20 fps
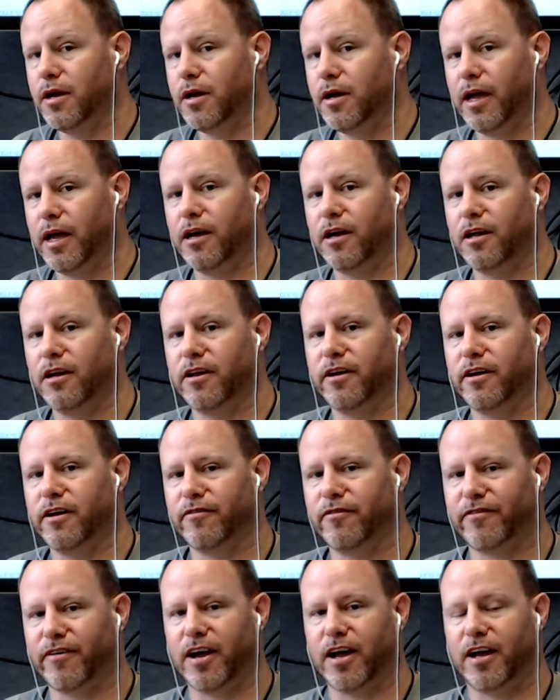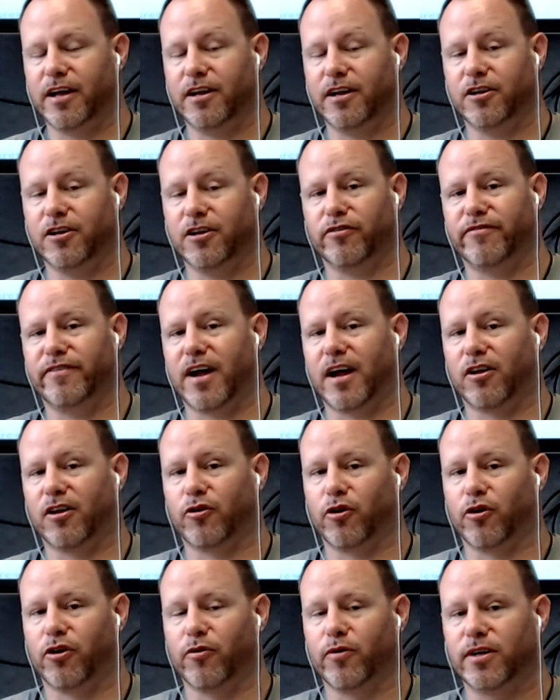and if I had to do a
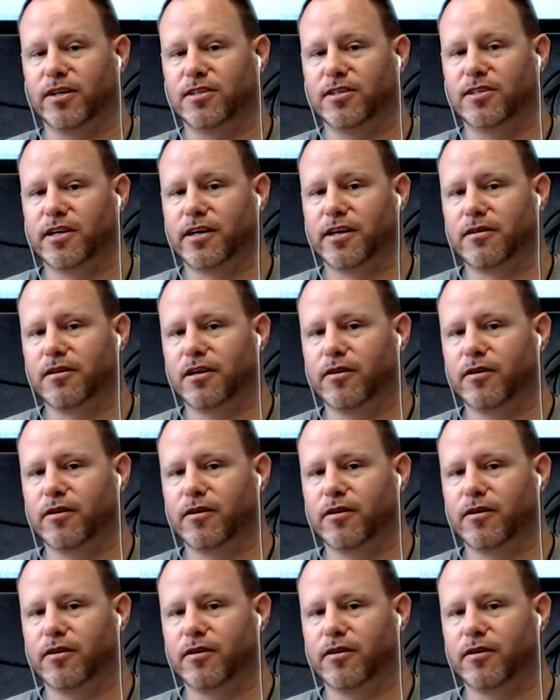factory reset,